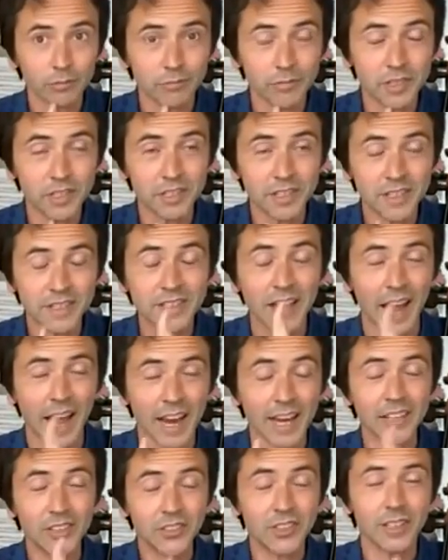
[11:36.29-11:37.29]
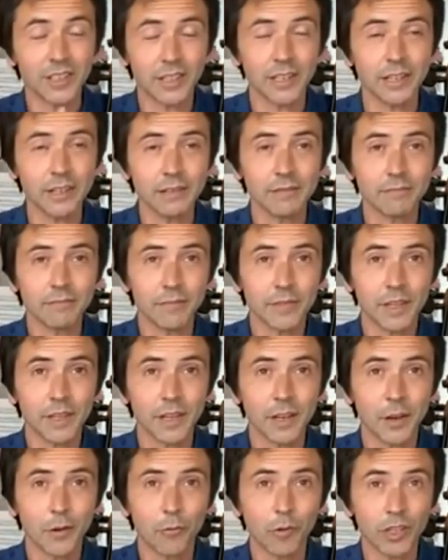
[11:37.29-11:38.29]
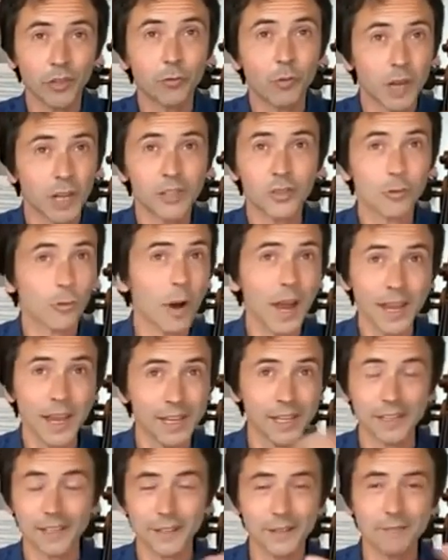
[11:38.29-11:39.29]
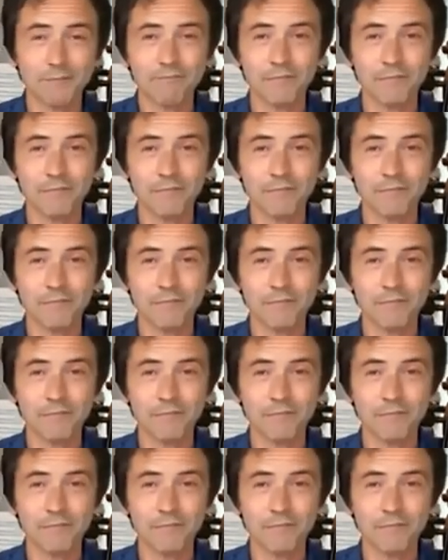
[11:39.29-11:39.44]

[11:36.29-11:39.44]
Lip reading: This is ideally what we are trying.